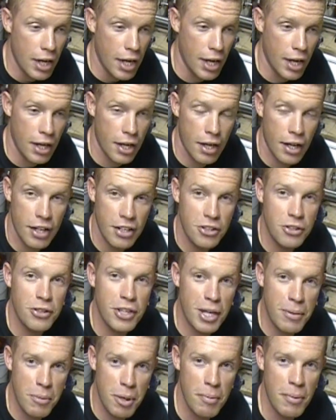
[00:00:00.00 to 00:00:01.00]
And uh, you
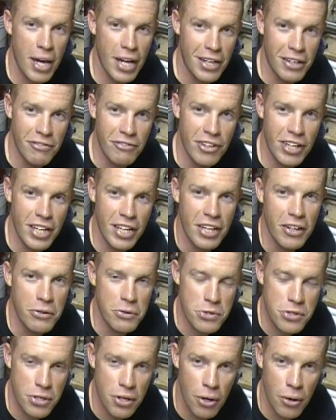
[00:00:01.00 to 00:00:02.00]
keep me making
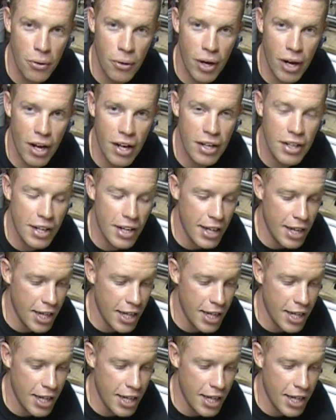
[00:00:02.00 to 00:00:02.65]
videos. So uh,